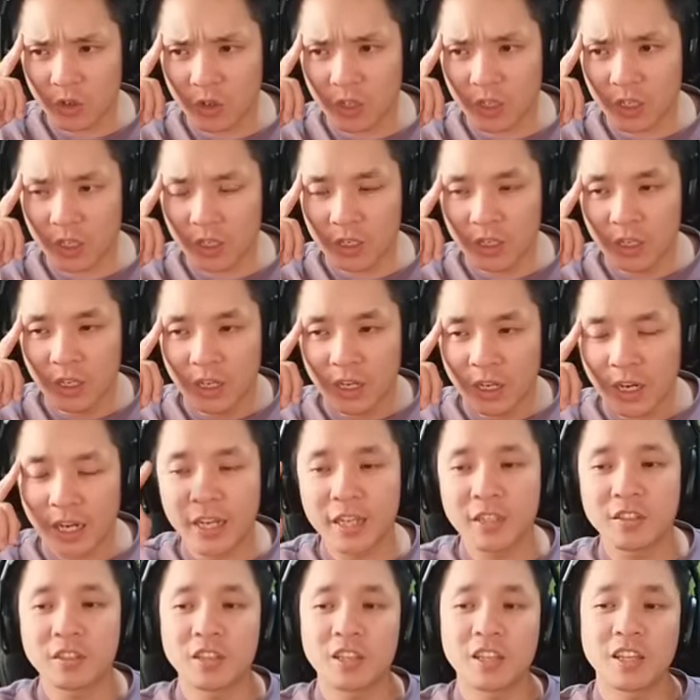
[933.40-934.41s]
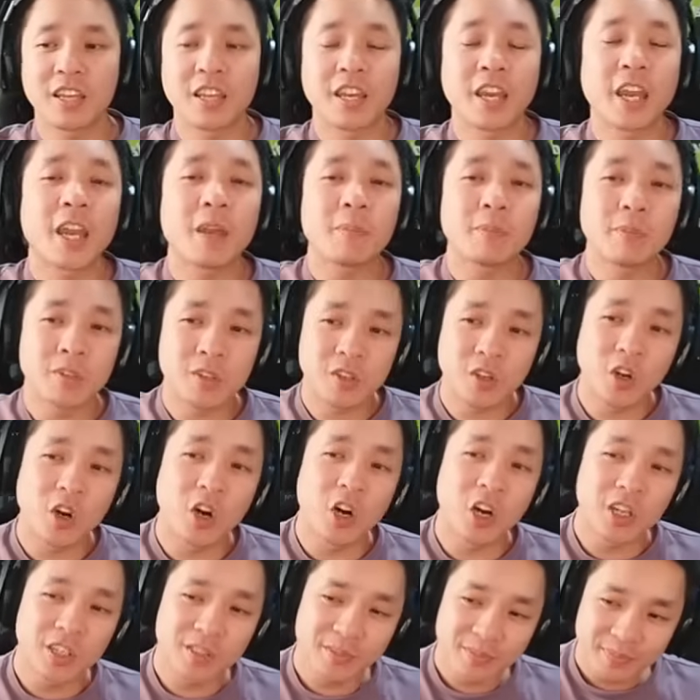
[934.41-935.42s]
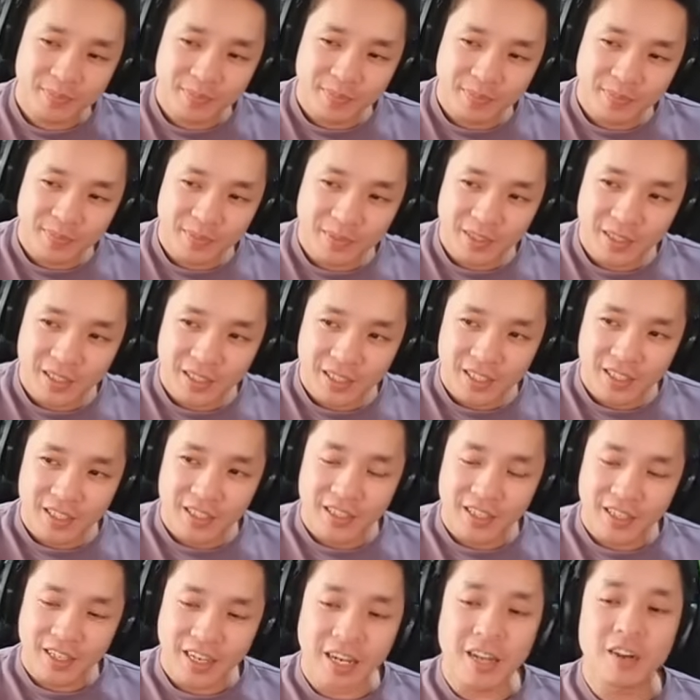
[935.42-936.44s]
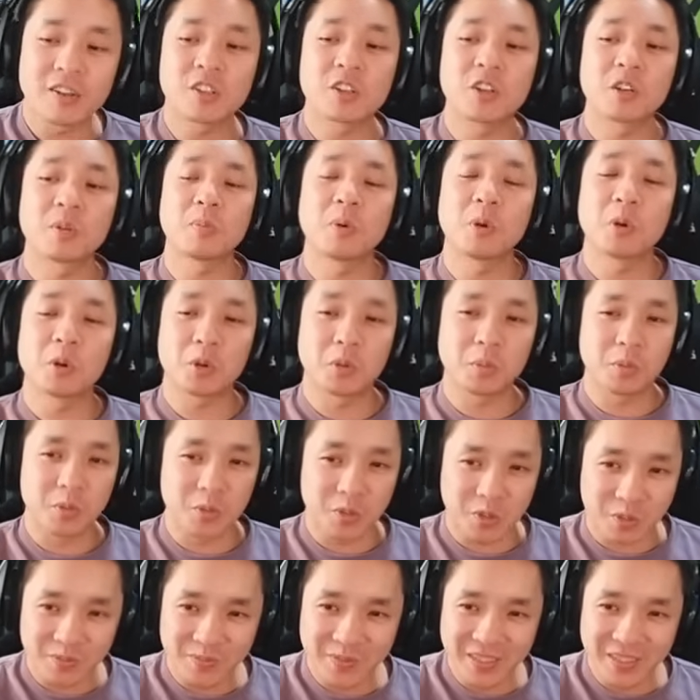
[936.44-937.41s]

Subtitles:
here. I can see the cape is gone, and now he's got a Pokeball.